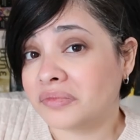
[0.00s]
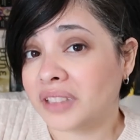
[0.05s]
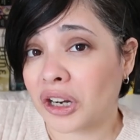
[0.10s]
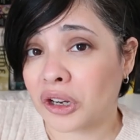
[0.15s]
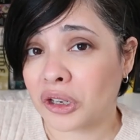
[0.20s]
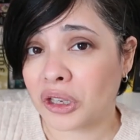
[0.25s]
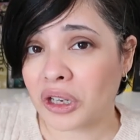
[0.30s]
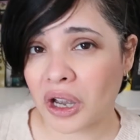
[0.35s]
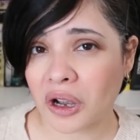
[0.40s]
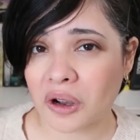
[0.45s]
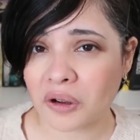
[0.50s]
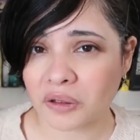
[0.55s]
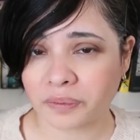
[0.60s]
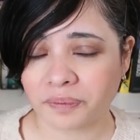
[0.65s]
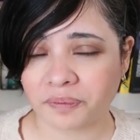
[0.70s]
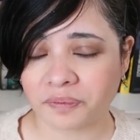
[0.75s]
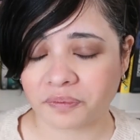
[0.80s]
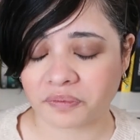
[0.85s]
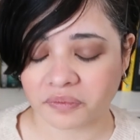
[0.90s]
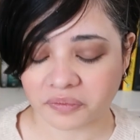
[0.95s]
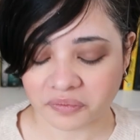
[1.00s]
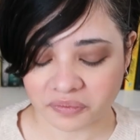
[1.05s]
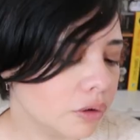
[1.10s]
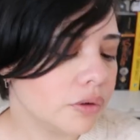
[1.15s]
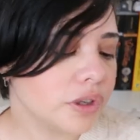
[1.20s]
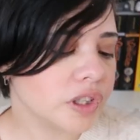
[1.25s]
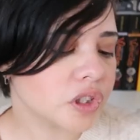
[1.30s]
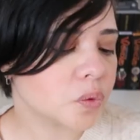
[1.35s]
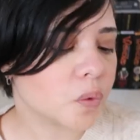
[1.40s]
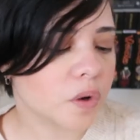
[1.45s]
there you go.
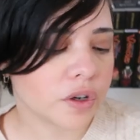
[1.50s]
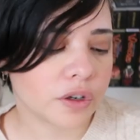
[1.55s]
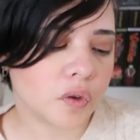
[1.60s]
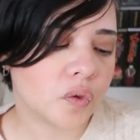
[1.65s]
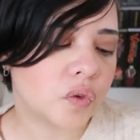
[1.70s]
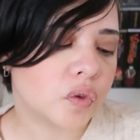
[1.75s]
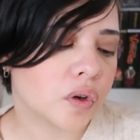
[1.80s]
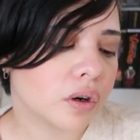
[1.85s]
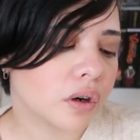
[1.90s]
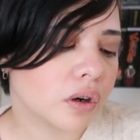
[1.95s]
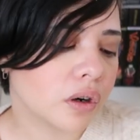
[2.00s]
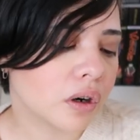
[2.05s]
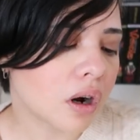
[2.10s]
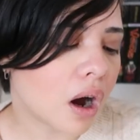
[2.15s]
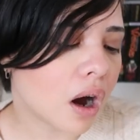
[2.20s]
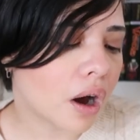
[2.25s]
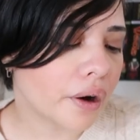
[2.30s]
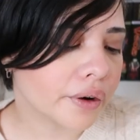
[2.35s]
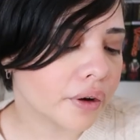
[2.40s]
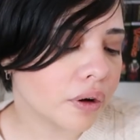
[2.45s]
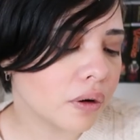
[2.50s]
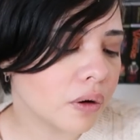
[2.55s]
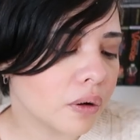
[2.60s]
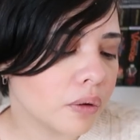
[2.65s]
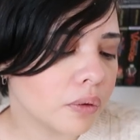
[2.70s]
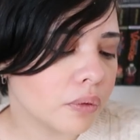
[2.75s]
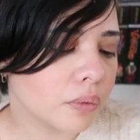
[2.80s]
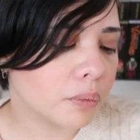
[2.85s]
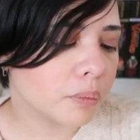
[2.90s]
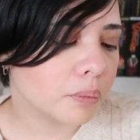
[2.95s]
Who is one of your
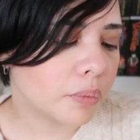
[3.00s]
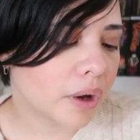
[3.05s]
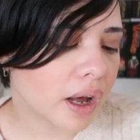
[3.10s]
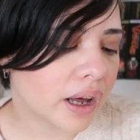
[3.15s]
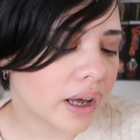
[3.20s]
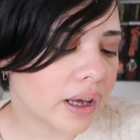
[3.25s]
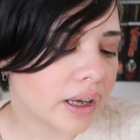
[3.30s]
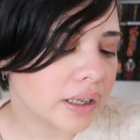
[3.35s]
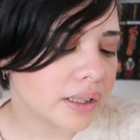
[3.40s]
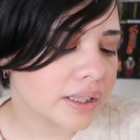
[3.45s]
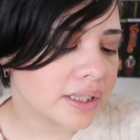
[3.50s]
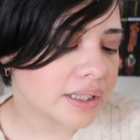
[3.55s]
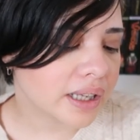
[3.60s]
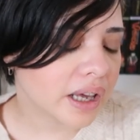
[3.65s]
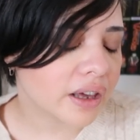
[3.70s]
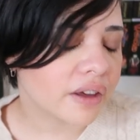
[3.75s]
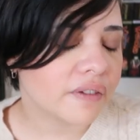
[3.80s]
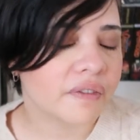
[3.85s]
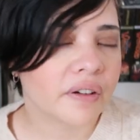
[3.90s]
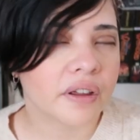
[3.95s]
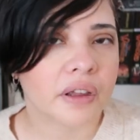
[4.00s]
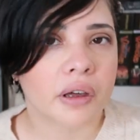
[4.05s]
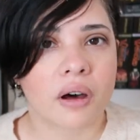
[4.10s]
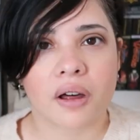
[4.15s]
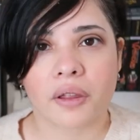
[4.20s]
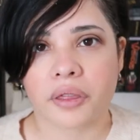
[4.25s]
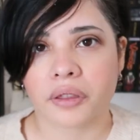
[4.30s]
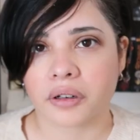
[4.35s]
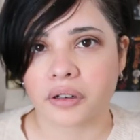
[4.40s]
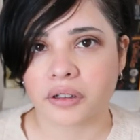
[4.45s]
auto by sci-fi
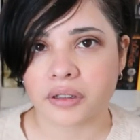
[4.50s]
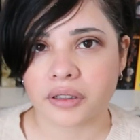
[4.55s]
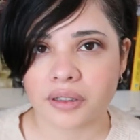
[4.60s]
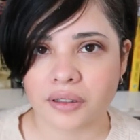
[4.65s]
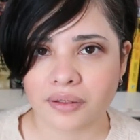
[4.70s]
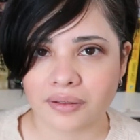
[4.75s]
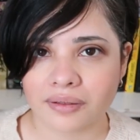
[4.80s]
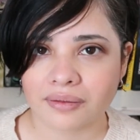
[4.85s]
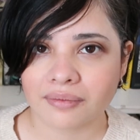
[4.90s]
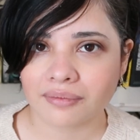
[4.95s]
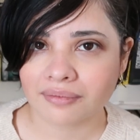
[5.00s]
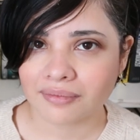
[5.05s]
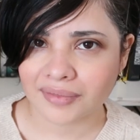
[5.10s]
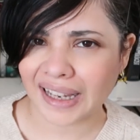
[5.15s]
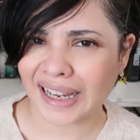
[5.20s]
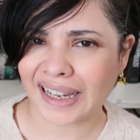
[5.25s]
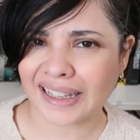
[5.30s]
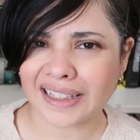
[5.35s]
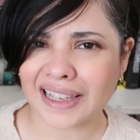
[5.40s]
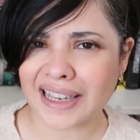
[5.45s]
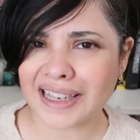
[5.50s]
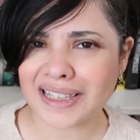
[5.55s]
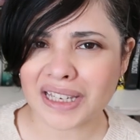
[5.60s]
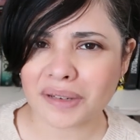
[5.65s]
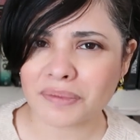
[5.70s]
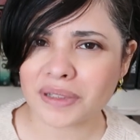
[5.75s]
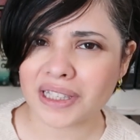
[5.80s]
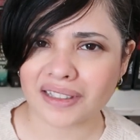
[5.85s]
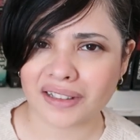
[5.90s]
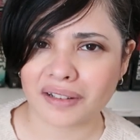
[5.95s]
authors? N.K.
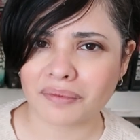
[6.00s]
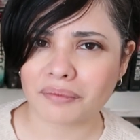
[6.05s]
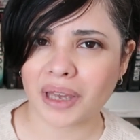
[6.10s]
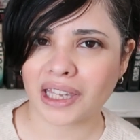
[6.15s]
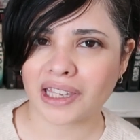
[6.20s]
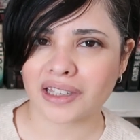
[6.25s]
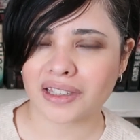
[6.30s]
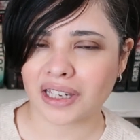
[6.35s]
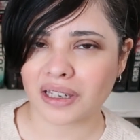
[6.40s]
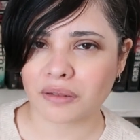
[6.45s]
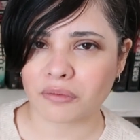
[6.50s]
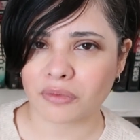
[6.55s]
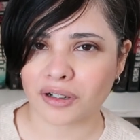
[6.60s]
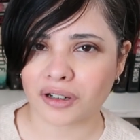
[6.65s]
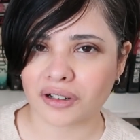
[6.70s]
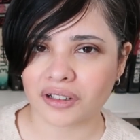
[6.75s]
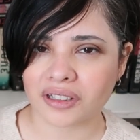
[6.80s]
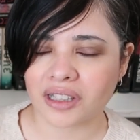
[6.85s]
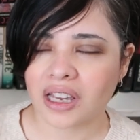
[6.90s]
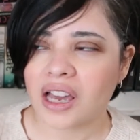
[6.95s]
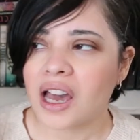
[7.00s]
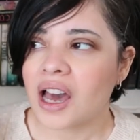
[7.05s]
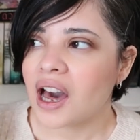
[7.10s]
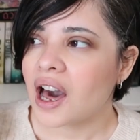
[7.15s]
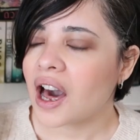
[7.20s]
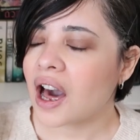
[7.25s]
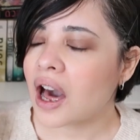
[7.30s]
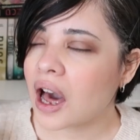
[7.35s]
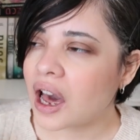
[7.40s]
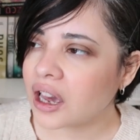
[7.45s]
Jemisin and Becky Chambers.
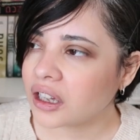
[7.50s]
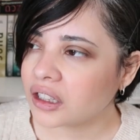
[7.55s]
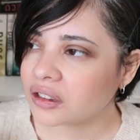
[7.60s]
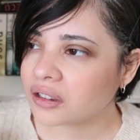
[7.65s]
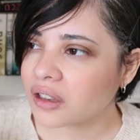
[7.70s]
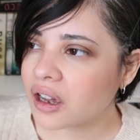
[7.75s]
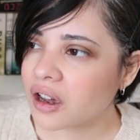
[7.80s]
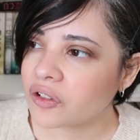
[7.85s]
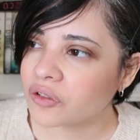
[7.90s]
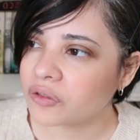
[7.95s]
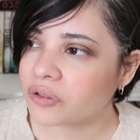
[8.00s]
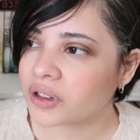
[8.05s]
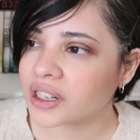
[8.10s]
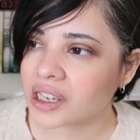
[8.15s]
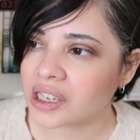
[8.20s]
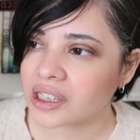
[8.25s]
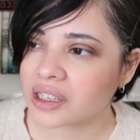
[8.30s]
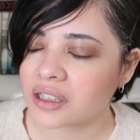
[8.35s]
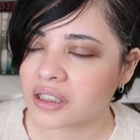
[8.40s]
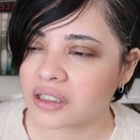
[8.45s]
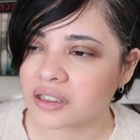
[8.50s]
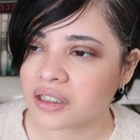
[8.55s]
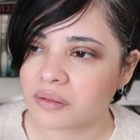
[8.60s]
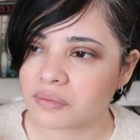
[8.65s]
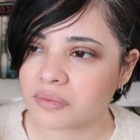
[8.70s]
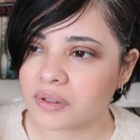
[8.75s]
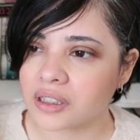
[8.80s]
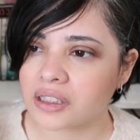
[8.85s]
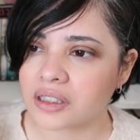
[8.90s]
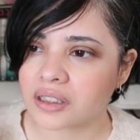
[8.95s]
I love when A.K.
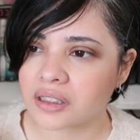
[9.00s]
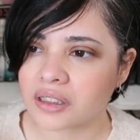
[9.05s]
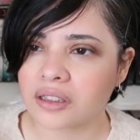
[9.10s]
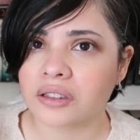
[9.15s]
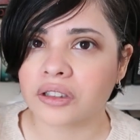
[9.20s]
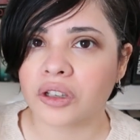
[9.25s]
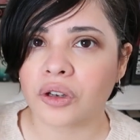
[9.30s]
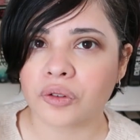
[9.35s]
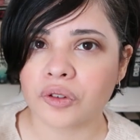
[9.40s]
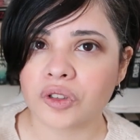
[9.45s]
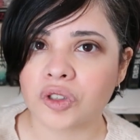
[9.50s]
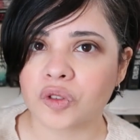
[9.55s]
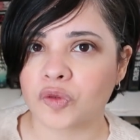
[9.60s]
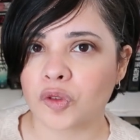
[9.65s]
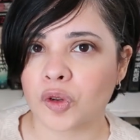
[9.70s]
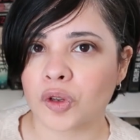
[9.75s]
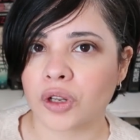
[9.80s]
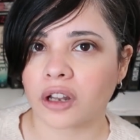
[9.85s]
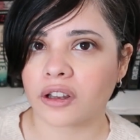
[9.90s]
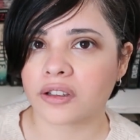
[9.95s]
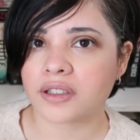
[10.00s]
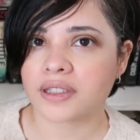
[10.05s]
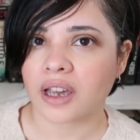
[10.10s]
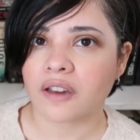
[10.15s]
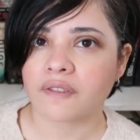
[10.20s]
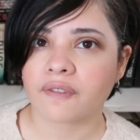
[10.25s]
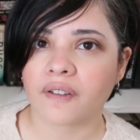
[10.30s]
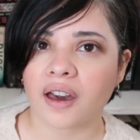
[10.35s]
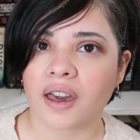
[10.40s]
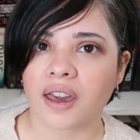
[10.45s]
Jemisin goes full on
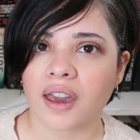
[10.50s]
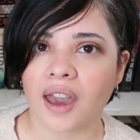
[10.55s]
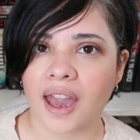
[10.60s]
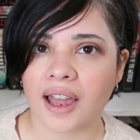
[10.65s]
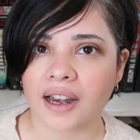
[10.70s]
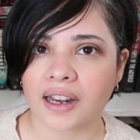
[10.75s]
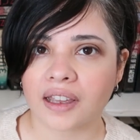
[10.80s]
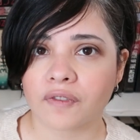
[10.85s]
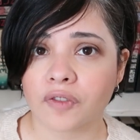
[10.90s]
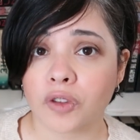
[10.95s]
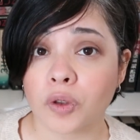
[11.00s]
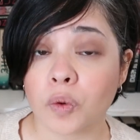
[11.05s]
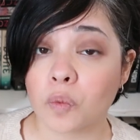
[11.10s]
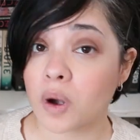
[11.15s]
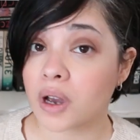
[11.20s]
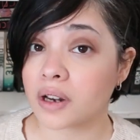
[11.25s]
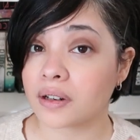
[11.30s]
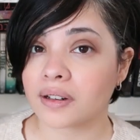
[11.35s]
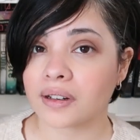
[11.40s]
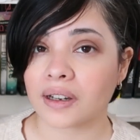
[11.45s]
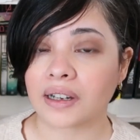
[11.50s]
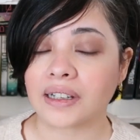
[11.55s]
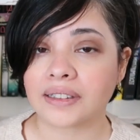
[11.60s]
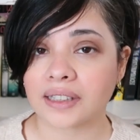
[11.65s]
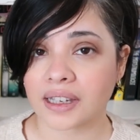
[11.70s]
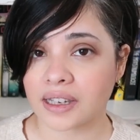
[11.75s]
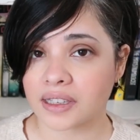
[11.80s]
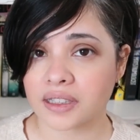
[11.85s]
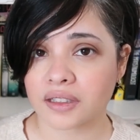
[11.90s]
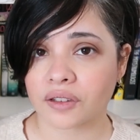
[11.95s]
sci-fi, and if you want a
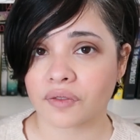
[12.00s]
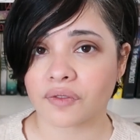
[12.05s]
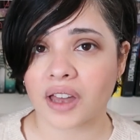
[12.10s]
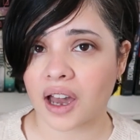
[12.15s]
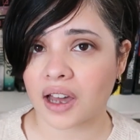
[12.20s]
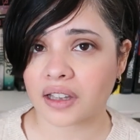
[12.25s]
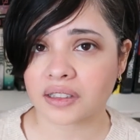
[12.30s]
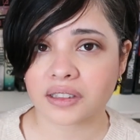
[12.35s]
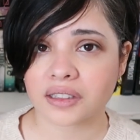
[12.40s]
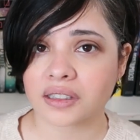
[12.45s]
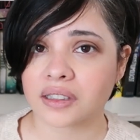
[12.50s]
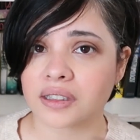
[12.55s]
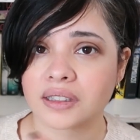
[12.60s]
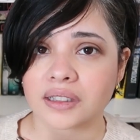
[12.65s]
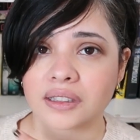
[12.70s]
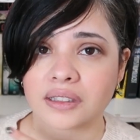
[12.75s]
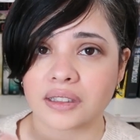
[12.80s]
taste of that, just